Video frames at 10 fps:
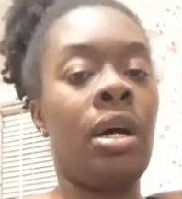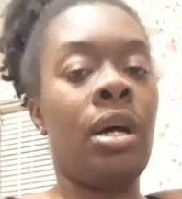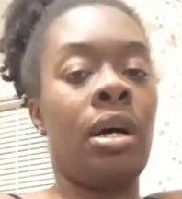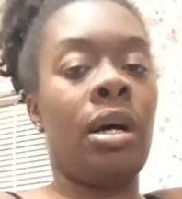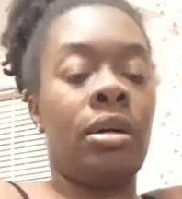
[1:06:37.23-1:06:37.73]

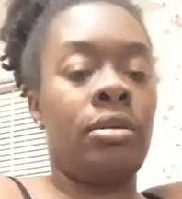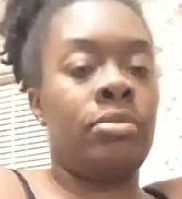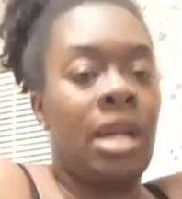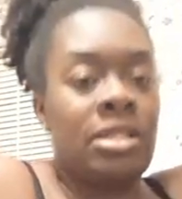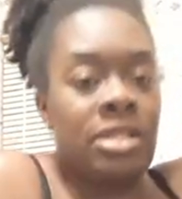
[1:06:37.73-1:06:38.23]

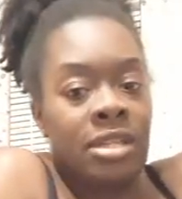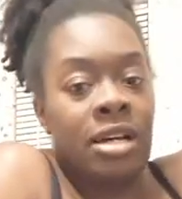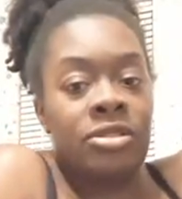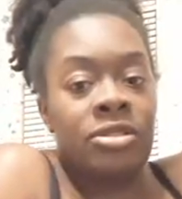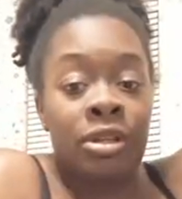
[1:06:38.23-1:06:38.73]
I just
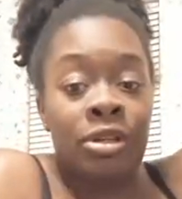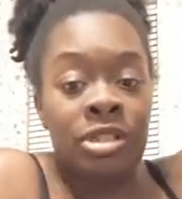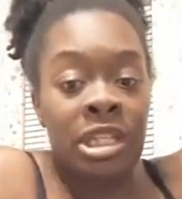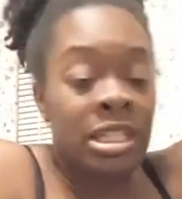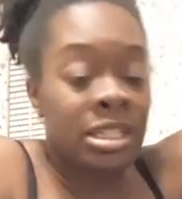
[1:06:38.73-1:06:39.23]
talked to a
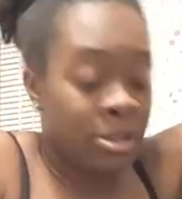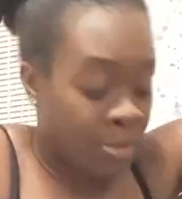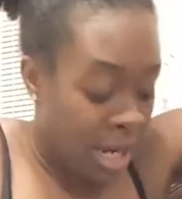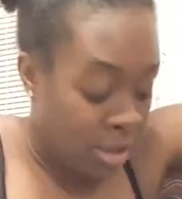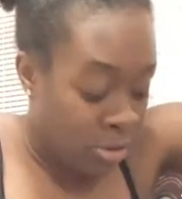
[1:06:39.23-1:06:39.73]
close cousin
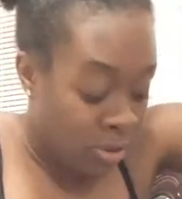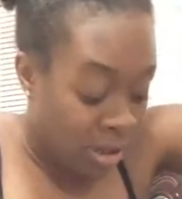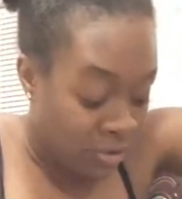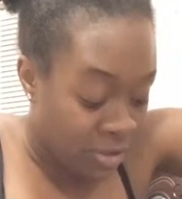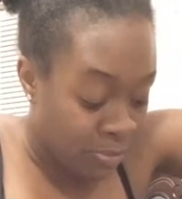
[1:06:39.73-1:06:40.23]
of mine who
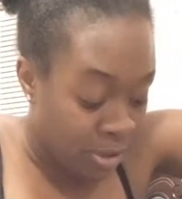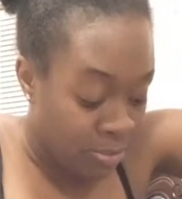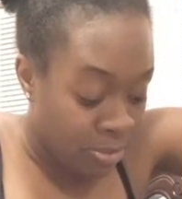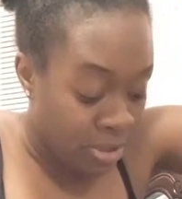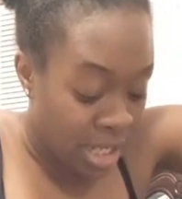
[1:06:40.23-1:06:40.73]
worked for some
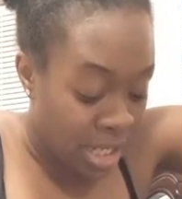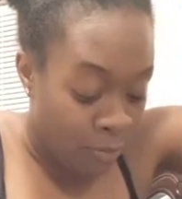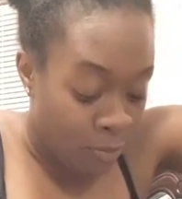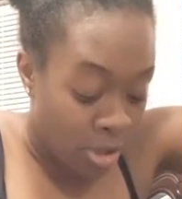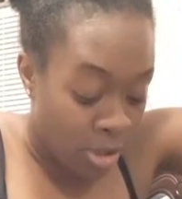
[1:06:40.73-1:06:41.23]
people that I
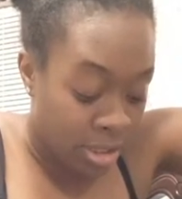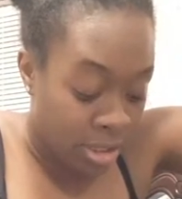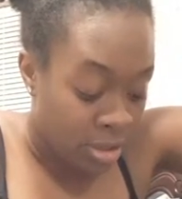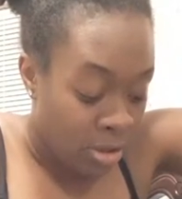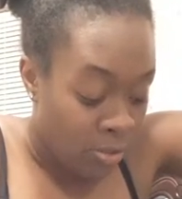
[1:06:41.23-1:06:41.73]
want to
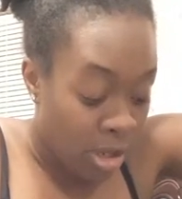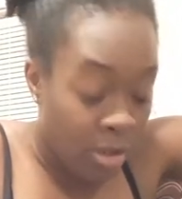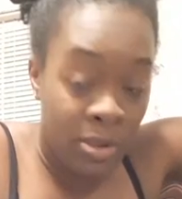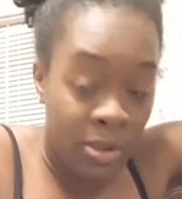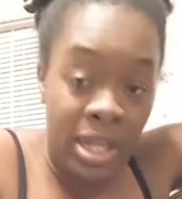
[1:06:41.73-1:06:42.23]
work
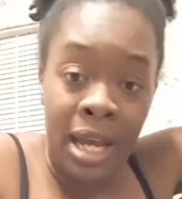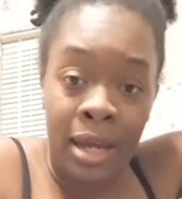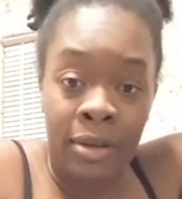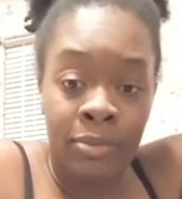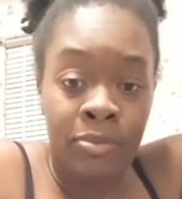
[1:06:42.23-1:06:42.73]
with. I've
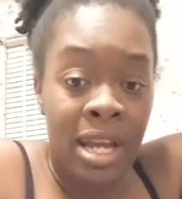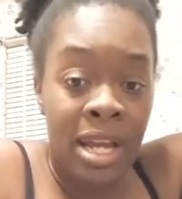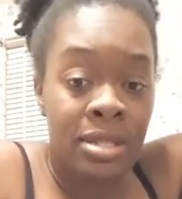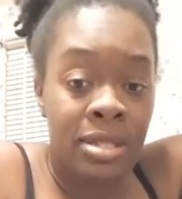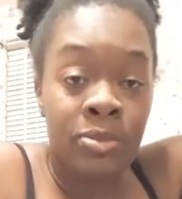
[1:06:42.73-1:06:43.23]
made
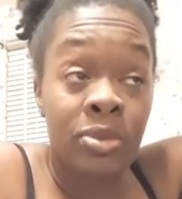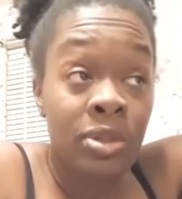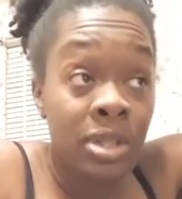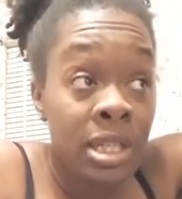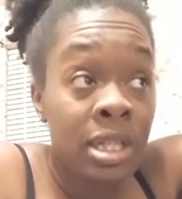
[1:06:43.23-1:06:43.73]
some
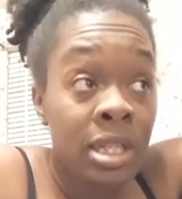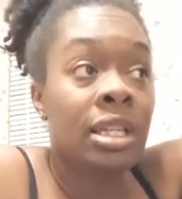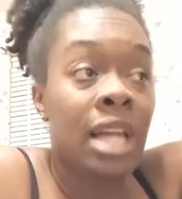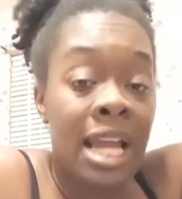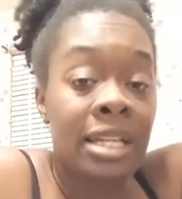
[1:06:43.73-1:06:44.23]
really
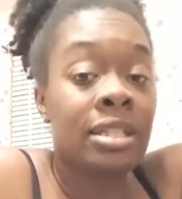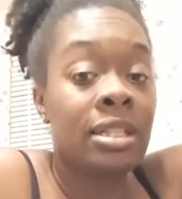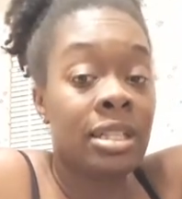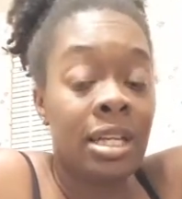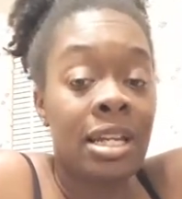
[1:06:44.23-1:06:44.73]
like good
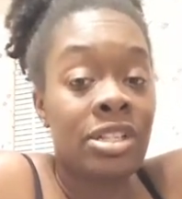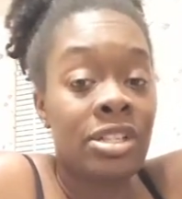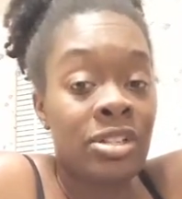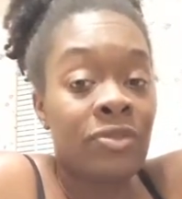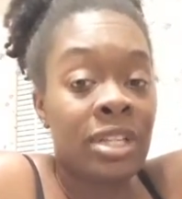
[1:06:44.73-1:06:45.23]
connections over
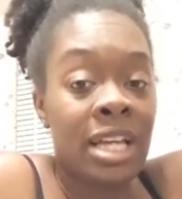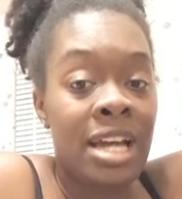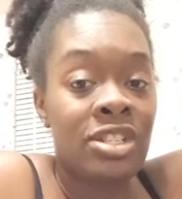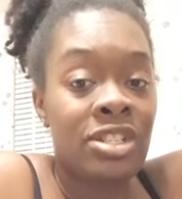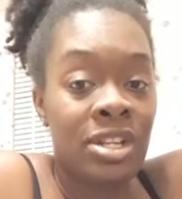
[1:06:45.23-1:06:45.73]
the last
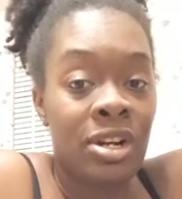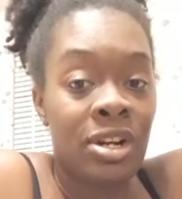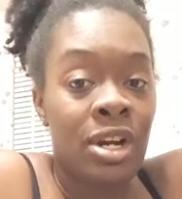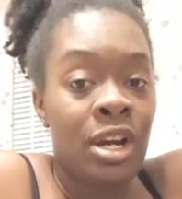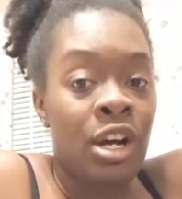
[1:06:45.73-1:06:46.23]
year
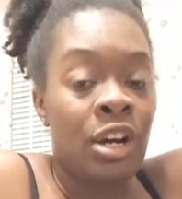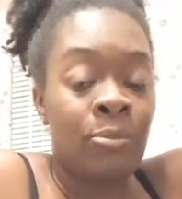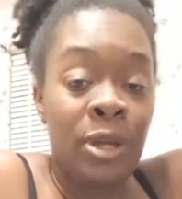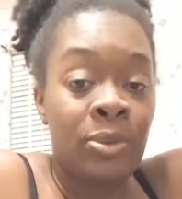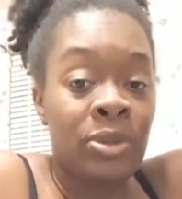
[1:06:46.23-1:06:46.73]
of people
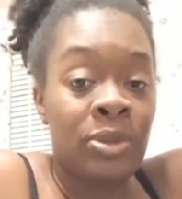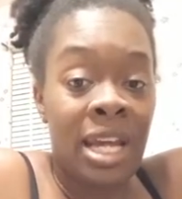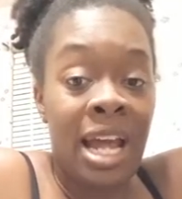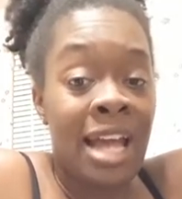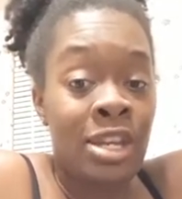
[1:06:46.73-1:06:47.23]
that I
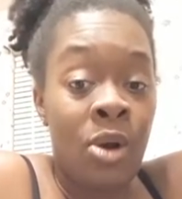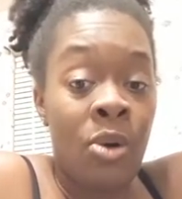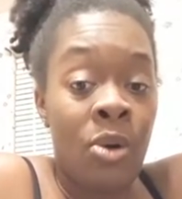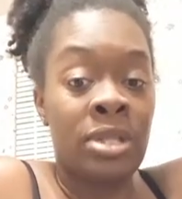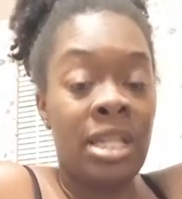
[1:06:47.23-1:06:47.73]
know I will
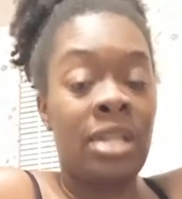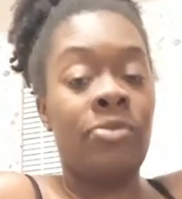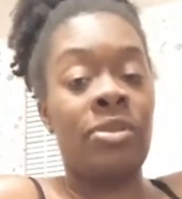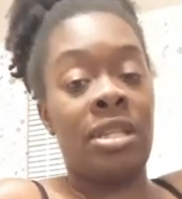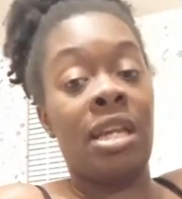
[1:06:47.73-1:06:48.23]
need
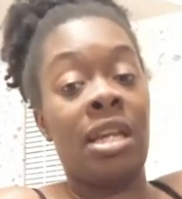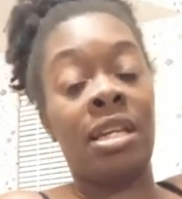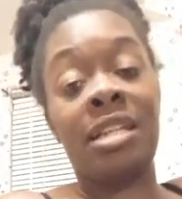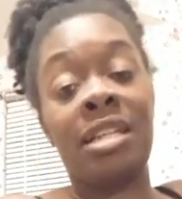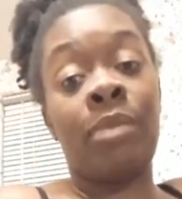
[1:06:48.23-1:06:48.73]
within the
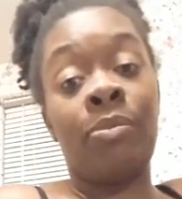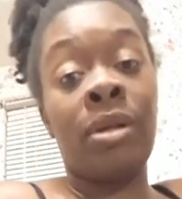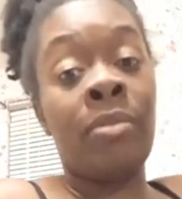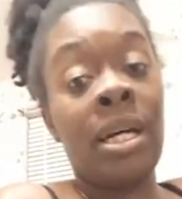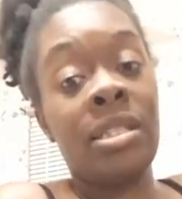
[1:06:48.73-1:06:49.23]
next couple of
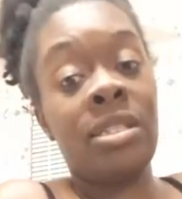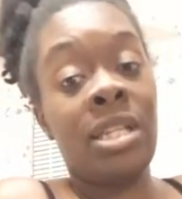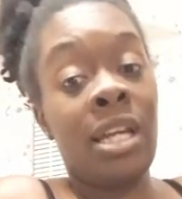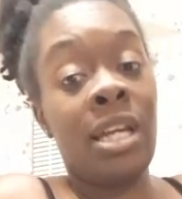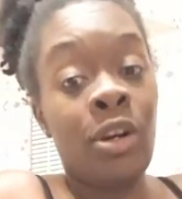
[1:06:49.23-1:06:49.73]
months to
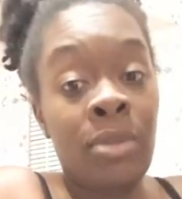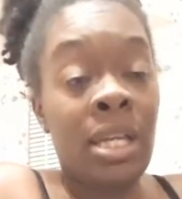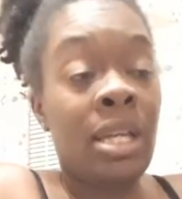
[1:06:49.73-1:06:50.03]
help me